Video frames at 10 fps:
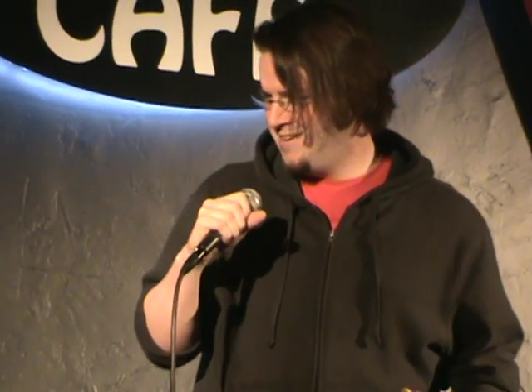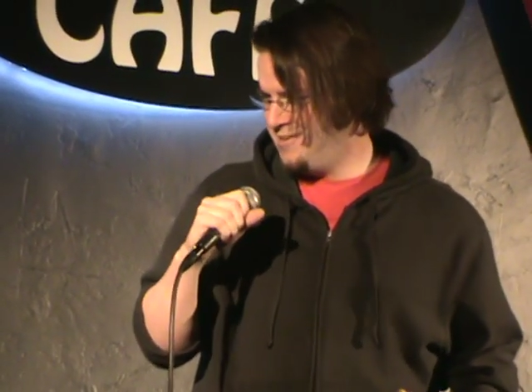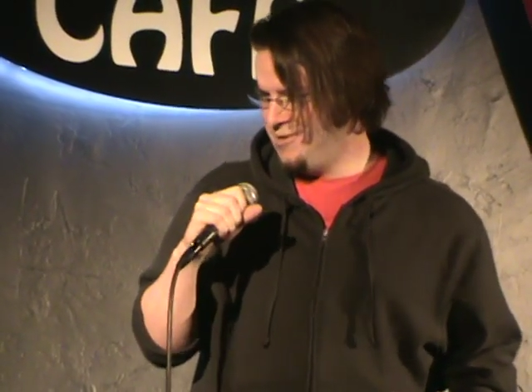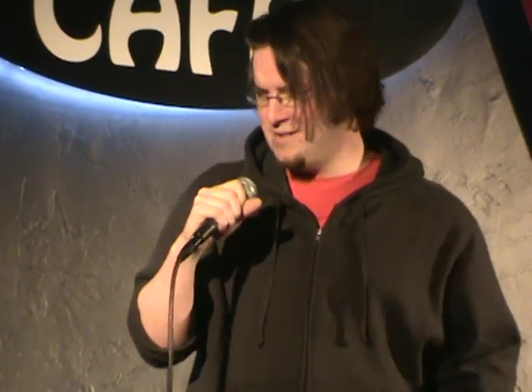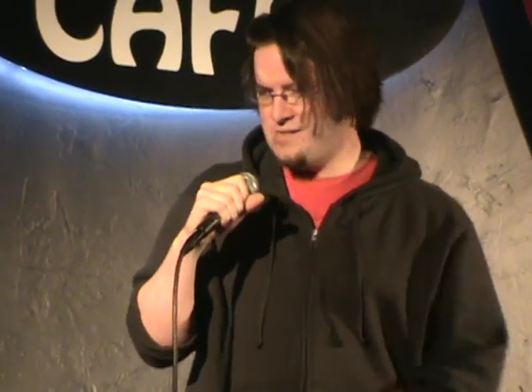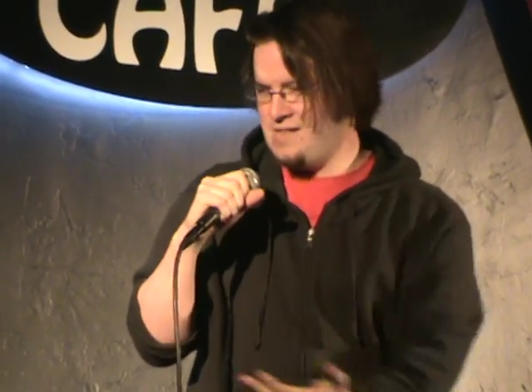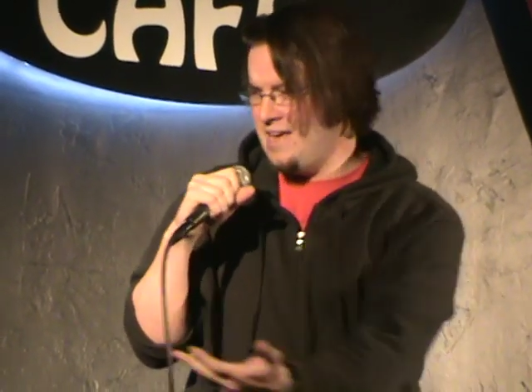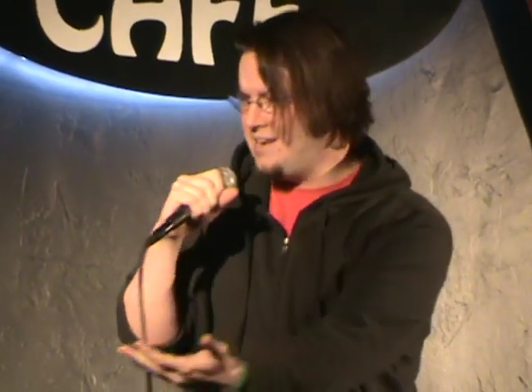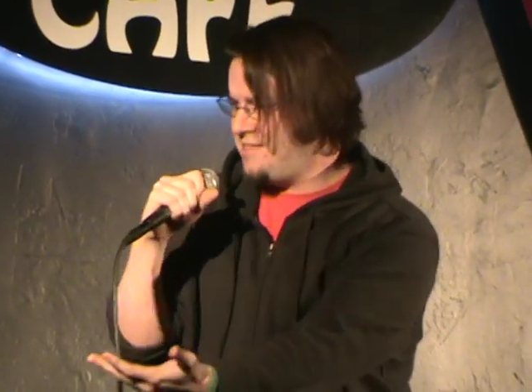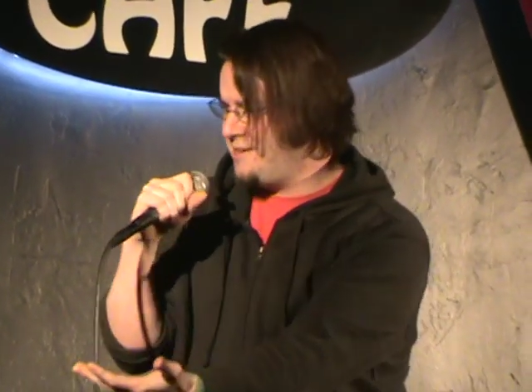You didn't
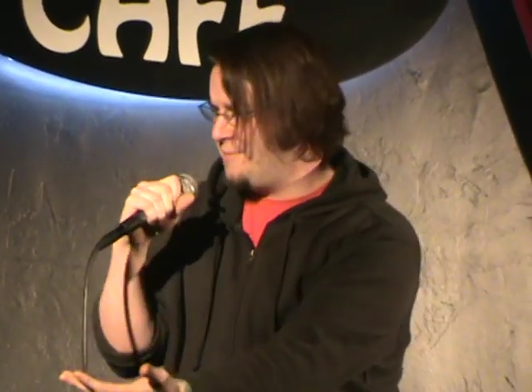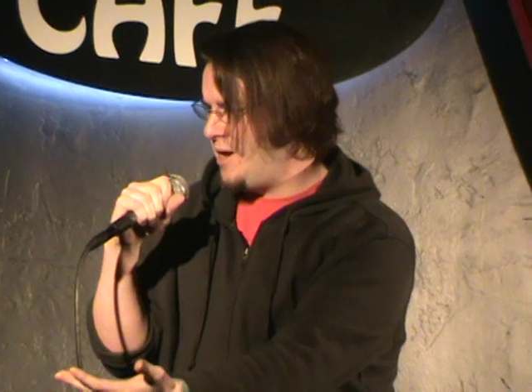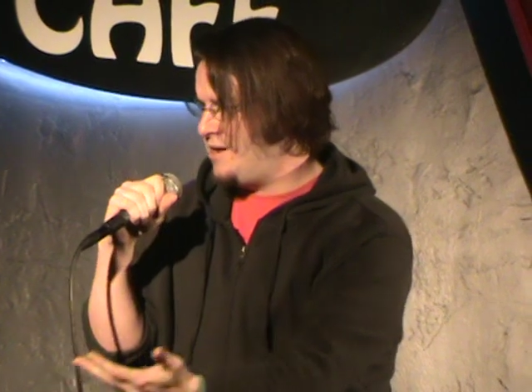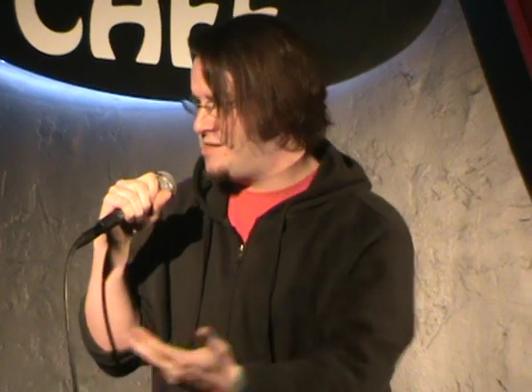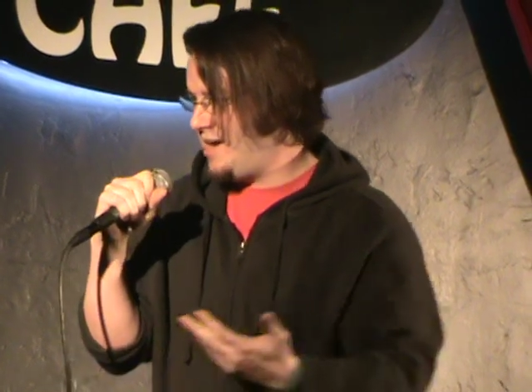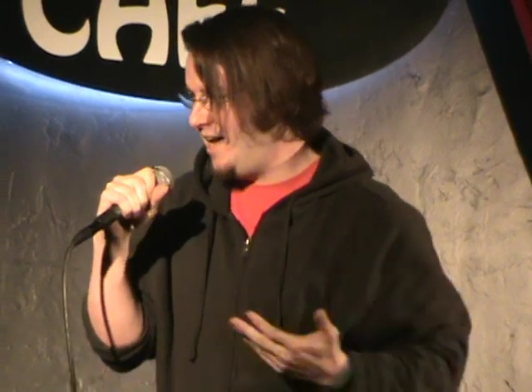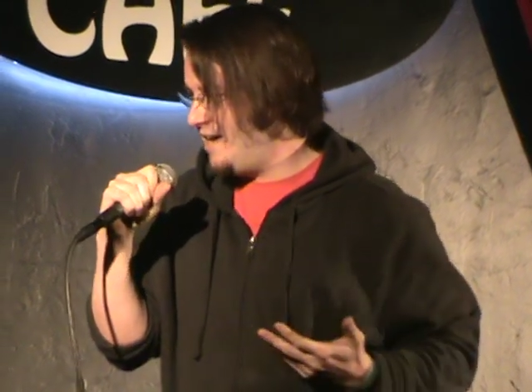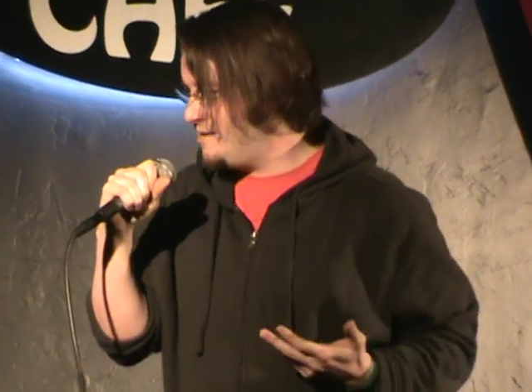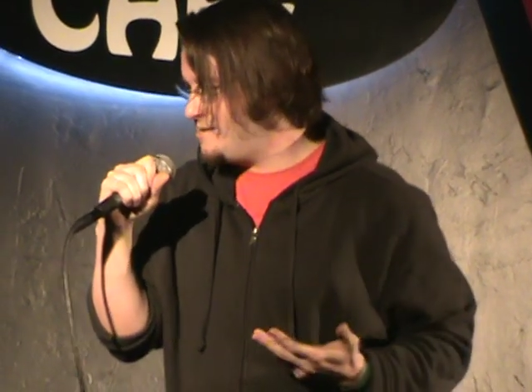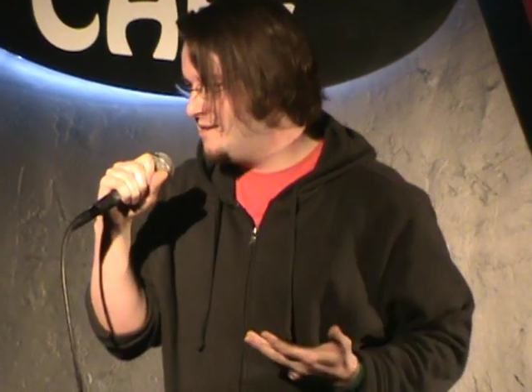say anything about his
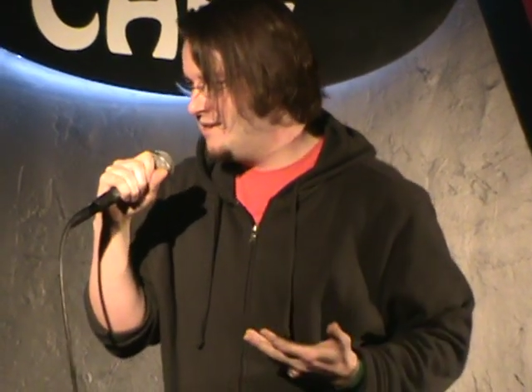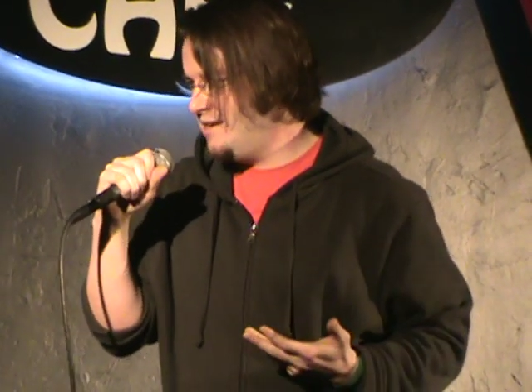eyes.